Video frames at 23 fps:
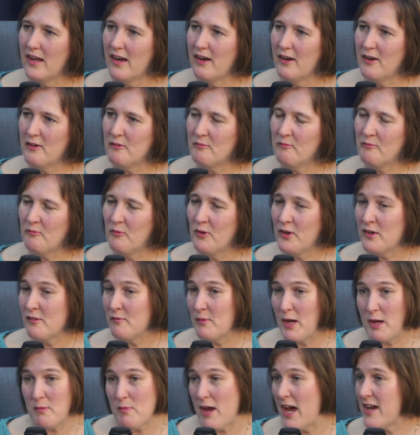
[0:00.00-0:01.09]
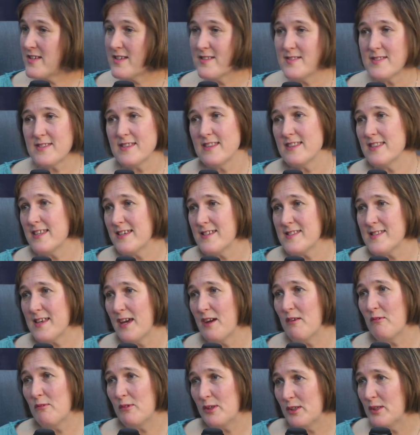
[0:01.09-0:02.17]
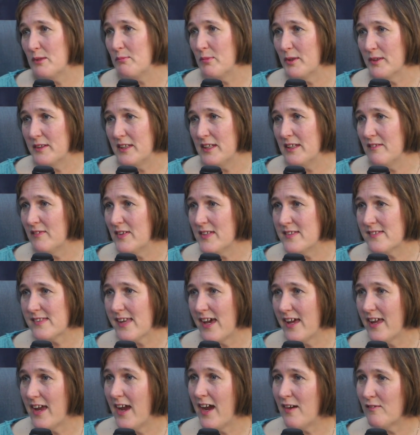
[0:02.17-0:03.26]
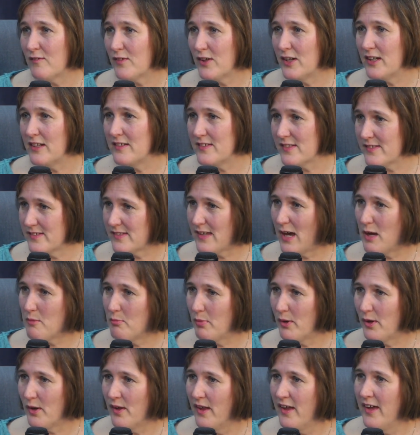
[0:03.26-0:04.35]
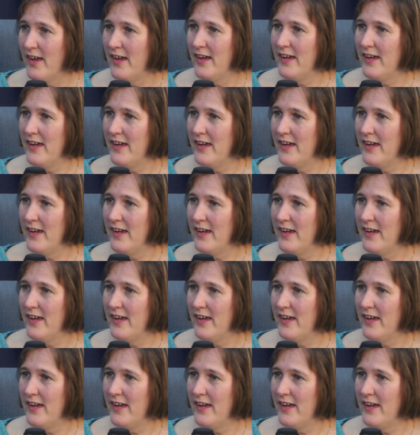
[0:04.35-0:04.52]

One of my passions and things I really believe is that every disciple